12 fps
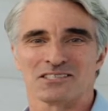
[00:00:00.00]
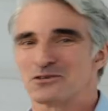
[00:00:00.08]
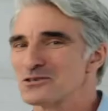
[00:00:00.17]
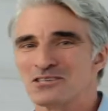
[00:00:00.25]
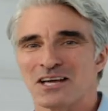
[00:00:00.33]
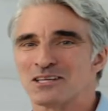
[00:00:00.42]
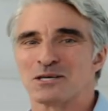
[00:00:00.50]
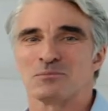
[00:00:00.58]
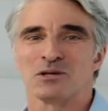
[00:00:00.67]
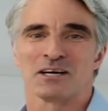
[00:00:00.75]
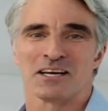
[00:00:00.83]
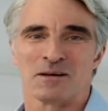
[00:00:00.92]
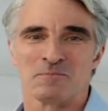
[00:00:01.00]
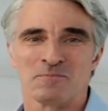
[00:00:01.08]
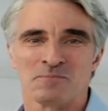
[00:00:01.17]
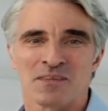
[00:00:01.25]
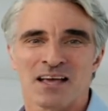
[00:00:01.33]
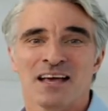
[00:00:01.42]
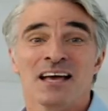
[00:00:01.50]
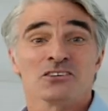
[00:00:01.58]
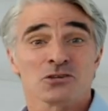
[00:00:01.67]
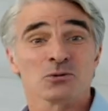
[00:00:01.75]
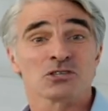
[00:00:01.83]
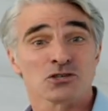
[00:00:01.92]
And I think they've been kind of turning a
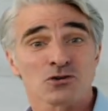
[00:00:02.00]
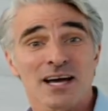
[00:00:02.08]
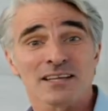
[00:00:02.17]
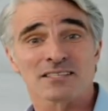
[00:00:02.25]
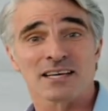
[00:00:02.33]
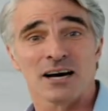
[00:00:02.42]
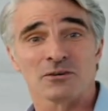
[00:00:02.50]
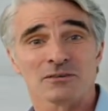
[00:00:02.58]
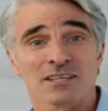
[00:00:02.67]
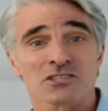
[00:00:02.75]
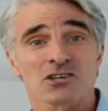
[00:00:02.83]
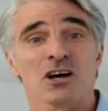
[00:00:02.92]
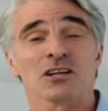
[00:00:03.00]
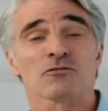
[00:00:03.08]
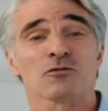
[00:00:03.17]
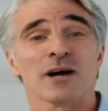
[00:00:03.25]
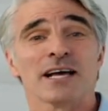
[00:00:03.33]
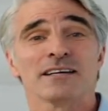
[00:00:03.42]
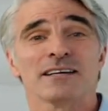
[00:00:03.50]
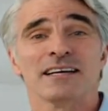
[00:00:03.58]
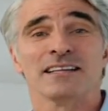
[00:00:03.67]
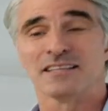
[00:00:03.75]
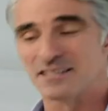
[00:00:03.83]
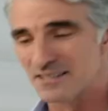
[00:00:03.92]
corner with this, because on the recently
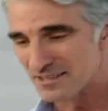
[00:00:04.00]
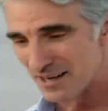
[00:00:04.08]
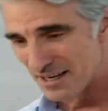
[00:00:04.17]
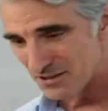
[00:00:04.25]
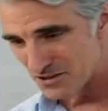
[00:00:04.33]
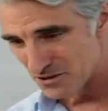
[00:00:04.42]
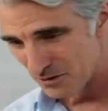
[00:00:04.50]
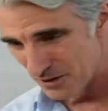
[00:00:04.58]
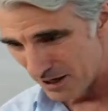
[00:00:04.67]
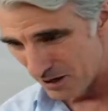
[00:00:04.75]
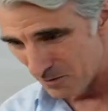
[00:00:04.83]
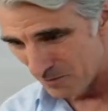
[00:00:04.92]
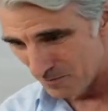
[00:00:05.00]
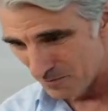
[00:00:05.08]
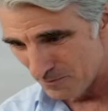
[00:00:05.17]
released MacBook